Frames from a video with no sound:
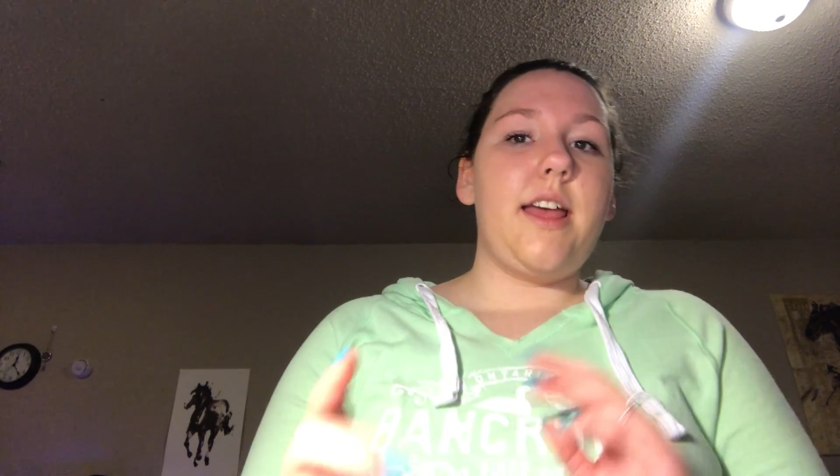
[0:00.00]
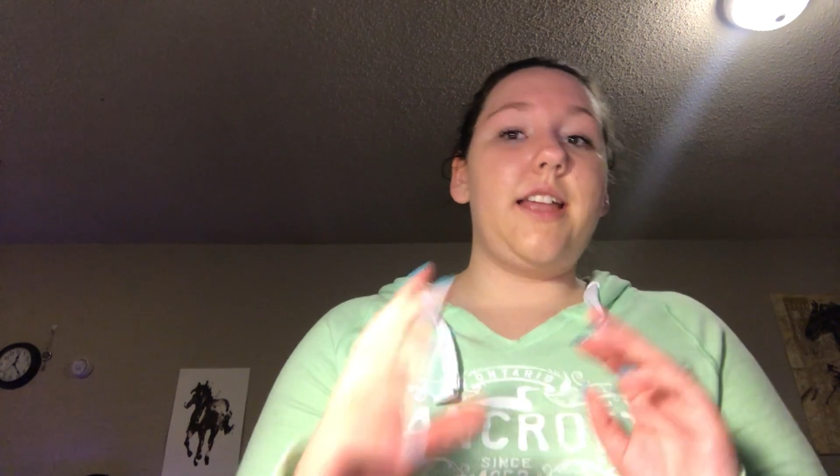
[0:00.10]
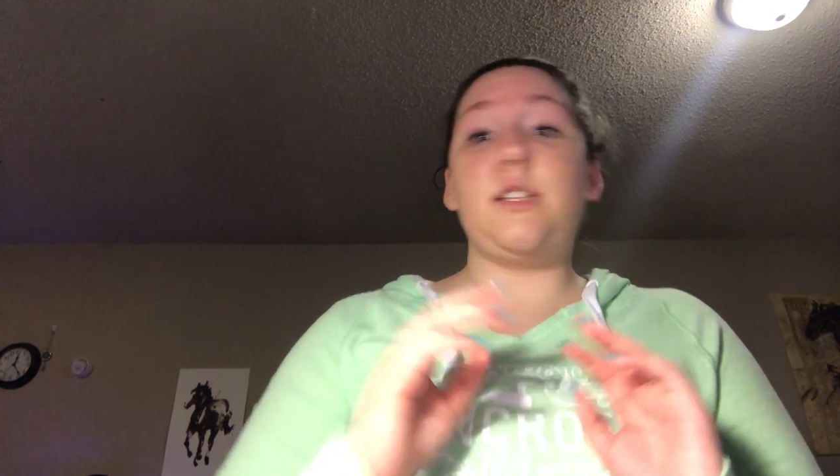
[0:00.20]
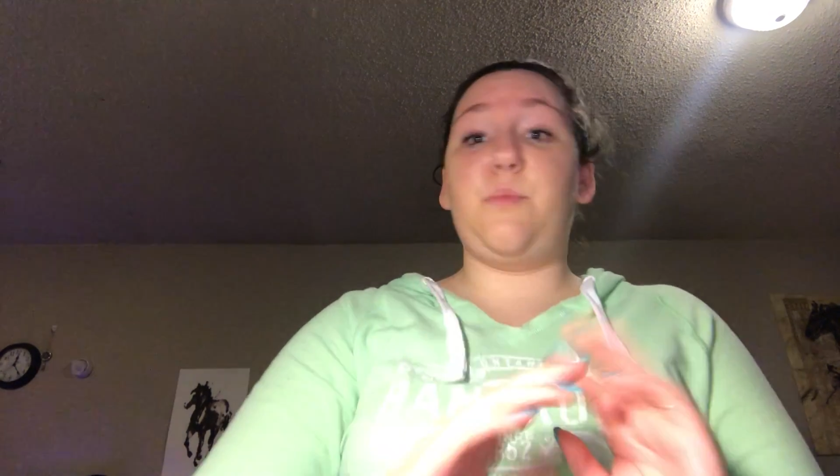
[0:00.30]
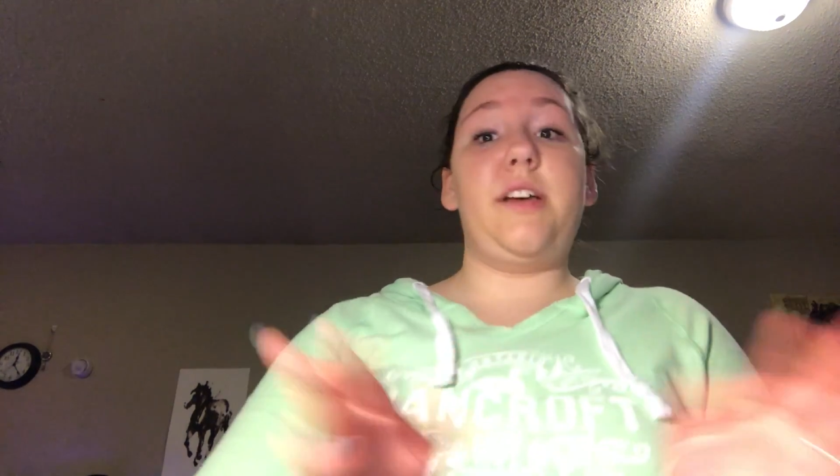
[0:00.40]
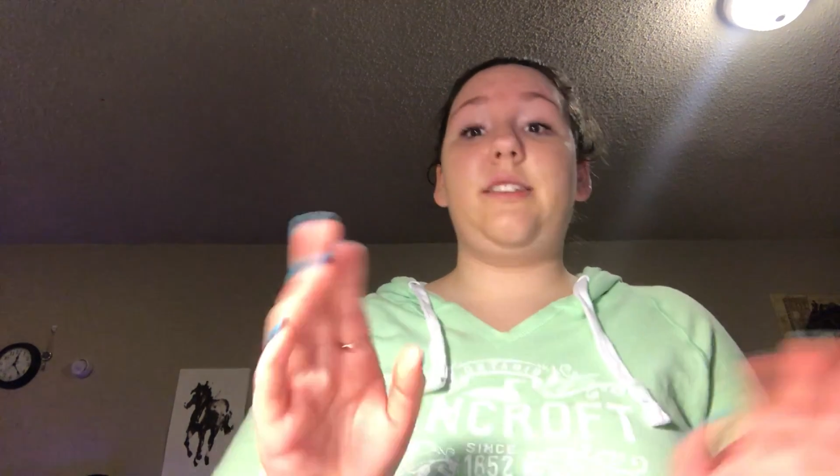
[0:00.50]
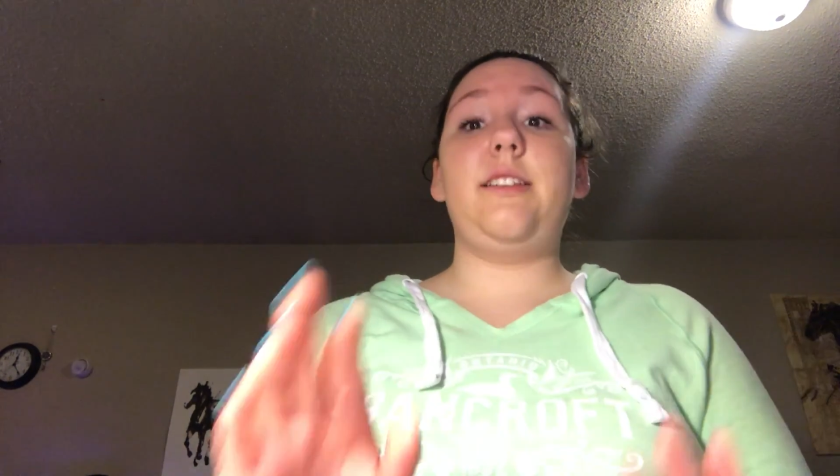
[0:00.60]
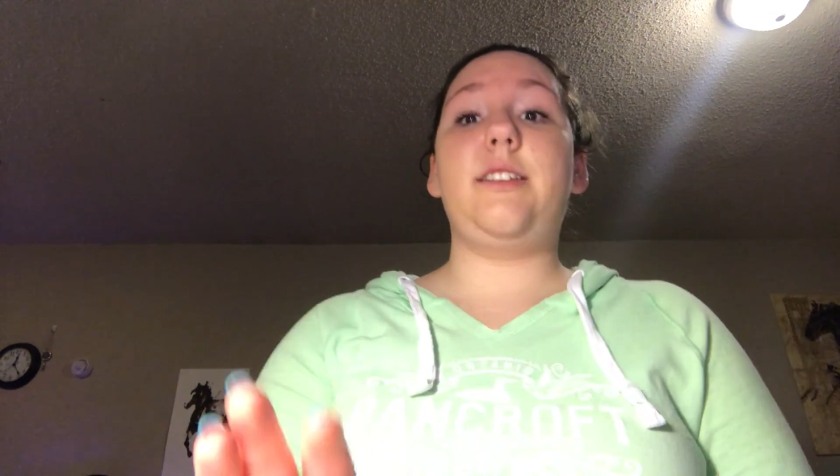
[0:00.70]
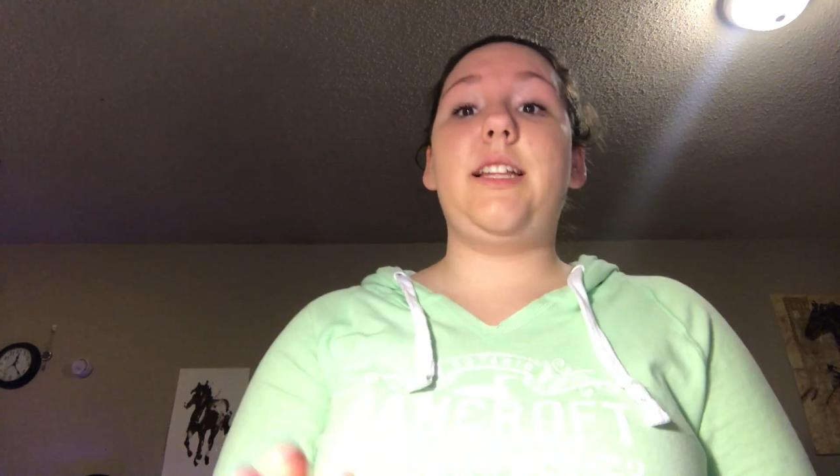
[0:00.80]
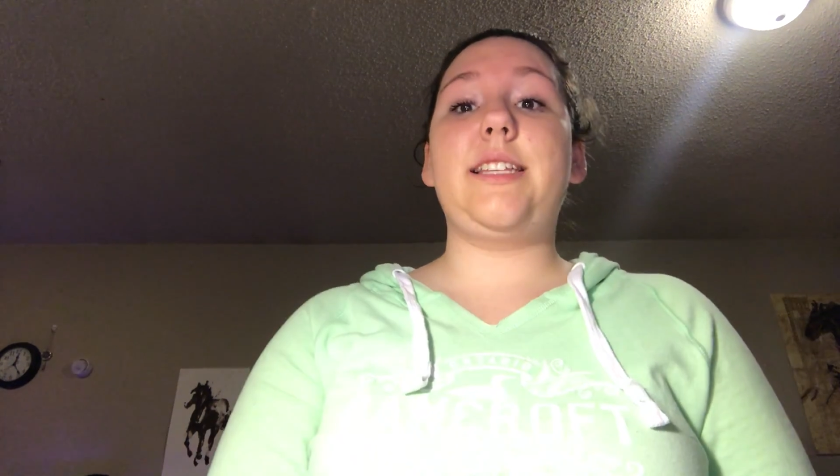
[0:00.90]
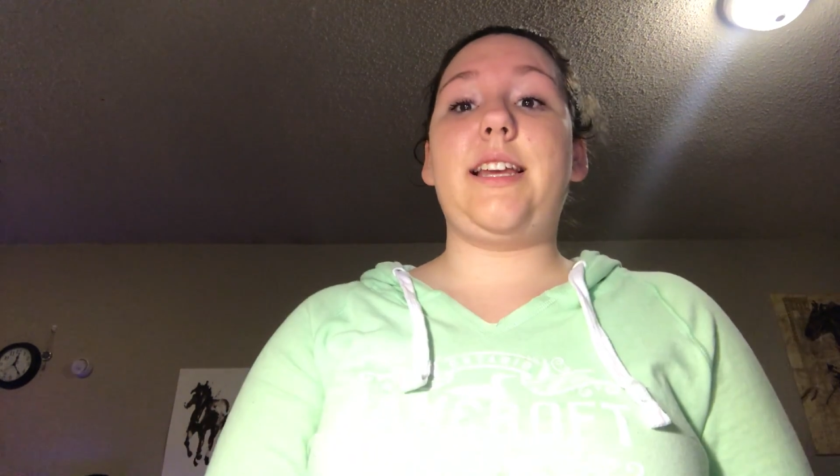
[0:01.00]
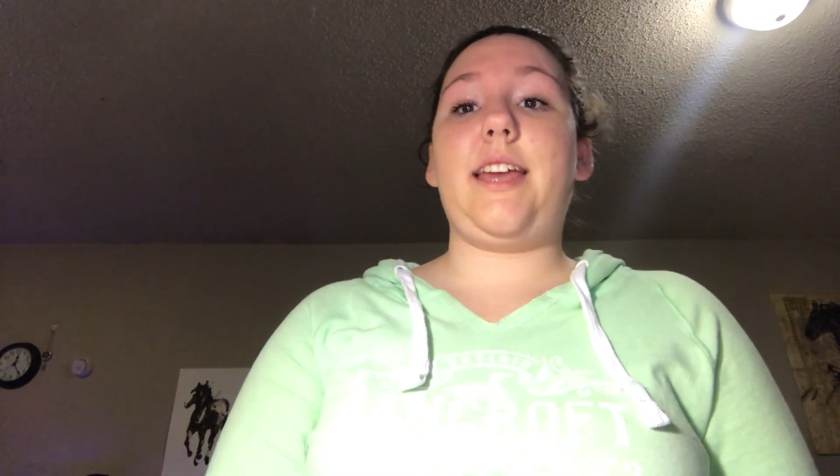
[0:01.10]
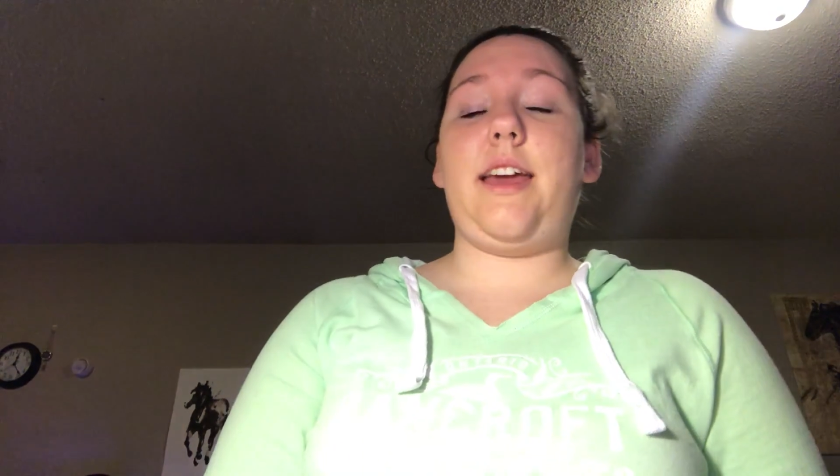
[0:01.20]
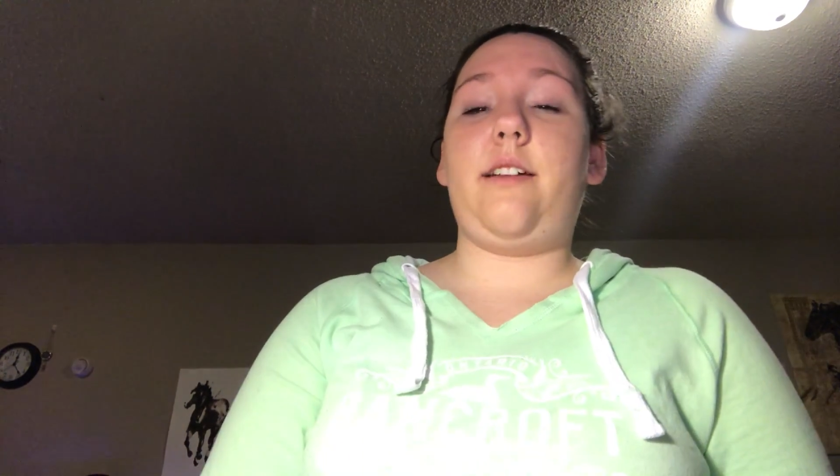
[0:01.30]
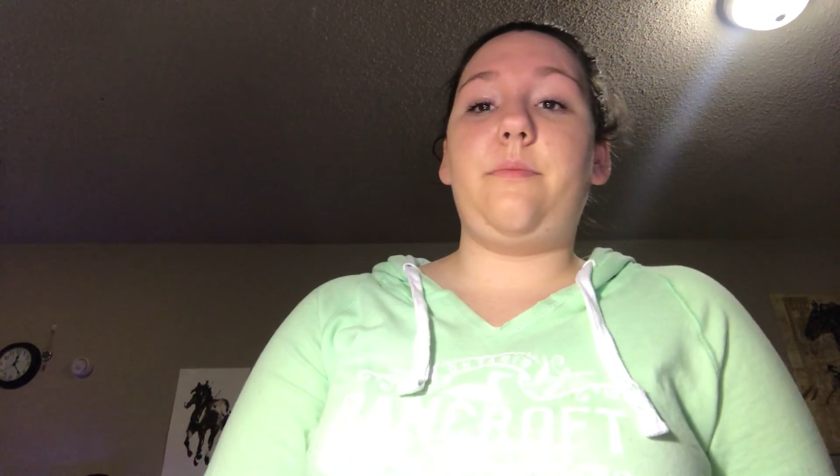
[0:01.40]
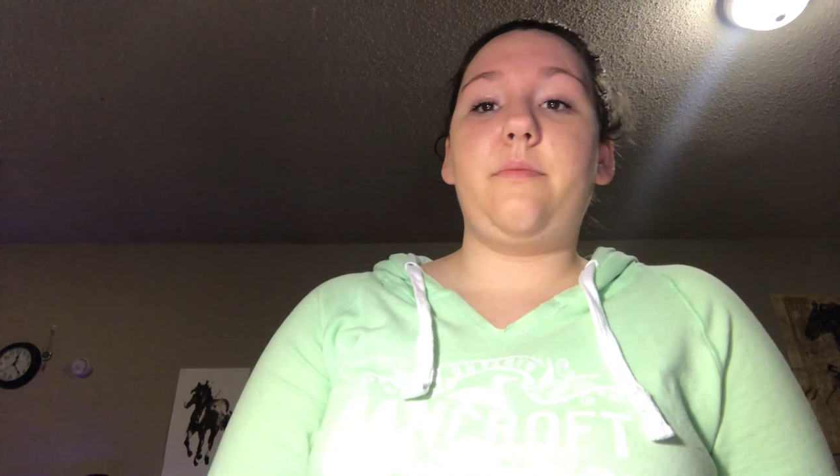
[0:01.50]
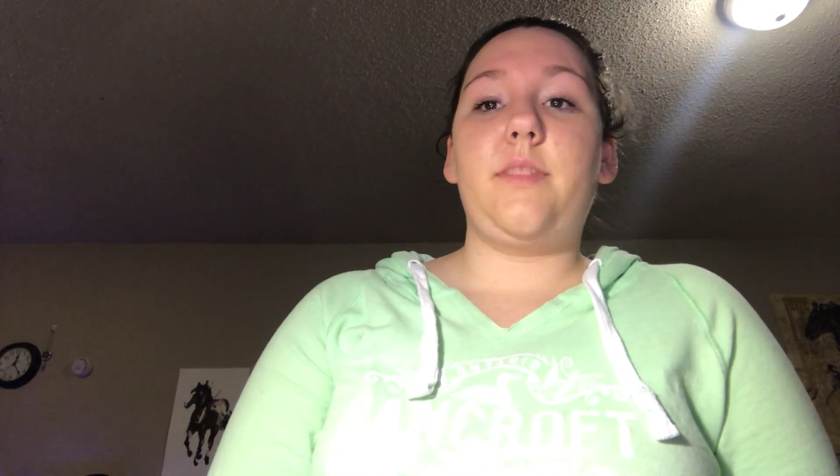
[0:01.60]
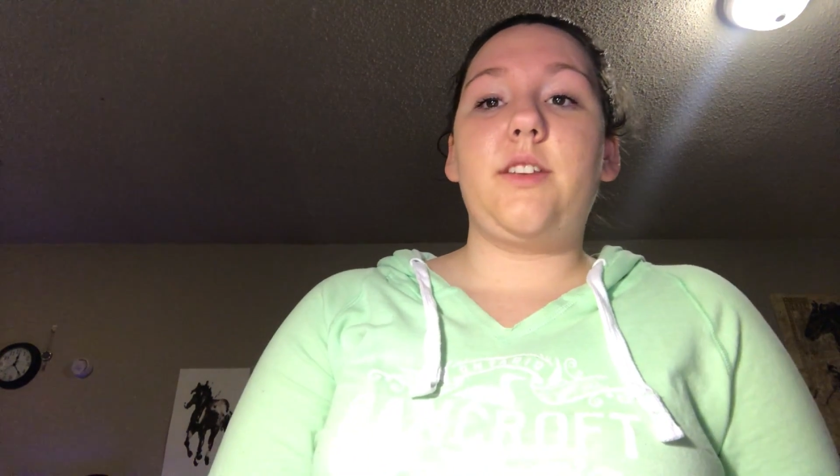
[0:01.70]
in as best detail as I can.